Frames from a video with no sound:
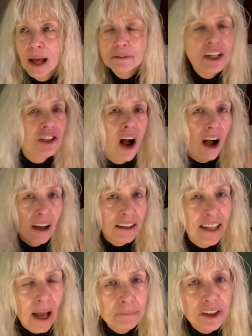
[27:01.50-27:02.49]
I'm just, uh,
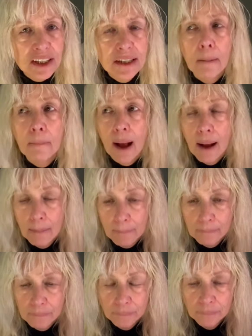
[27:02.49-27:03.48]
yeah, I'm just
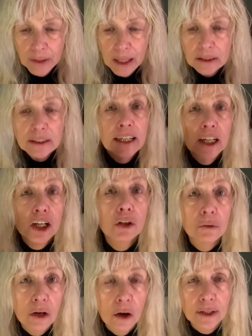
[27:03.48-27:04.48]
um, letting
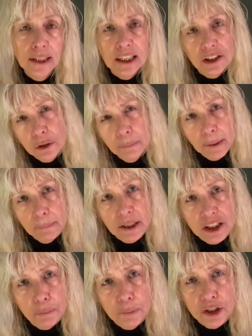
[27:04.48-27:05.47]
you know that this would be
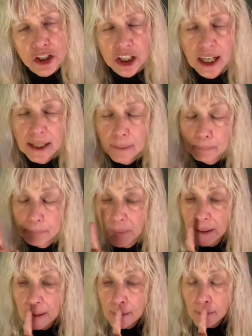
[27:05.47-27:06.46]
much appreciated.
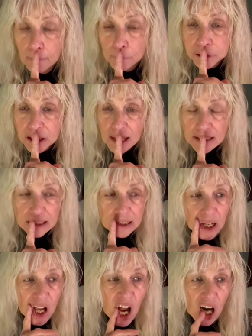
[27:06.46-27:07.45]
Plus,
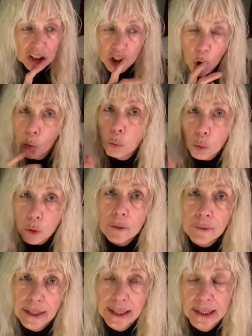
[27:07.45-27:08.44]
don't
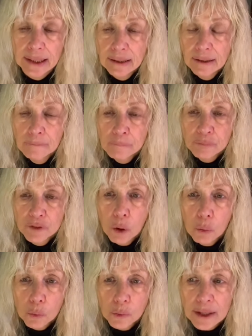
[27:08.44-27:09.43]
worry.
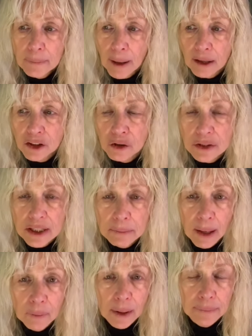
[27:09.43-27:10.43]
Don't worry about using
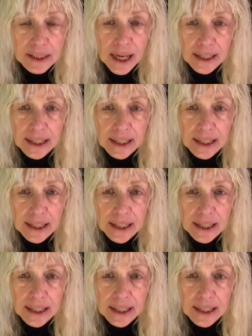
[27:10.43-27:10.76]
my website.